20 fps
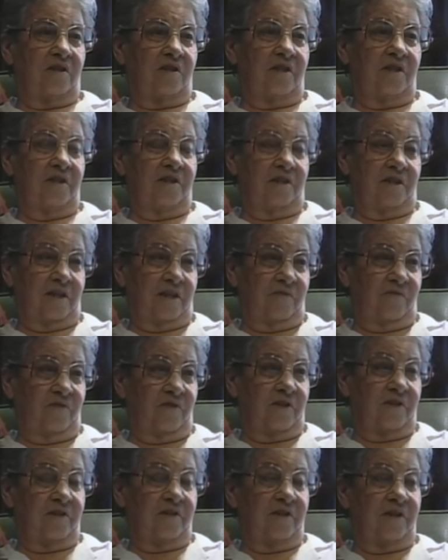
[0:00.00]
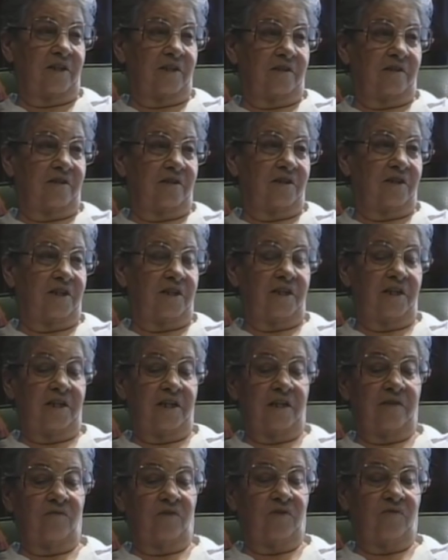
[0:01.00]
Mm-hmm. He that feller down there said
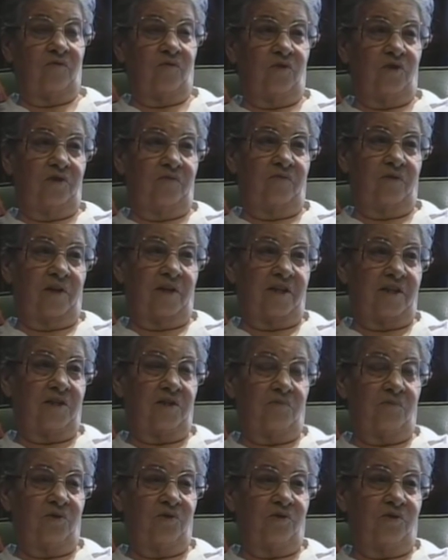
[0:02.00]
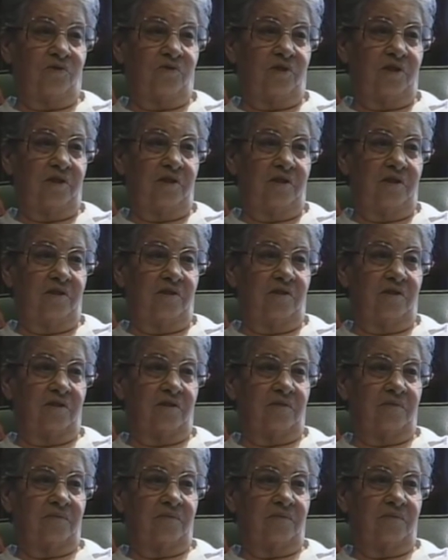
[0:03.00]
he'd have enough wood to last him two or three years.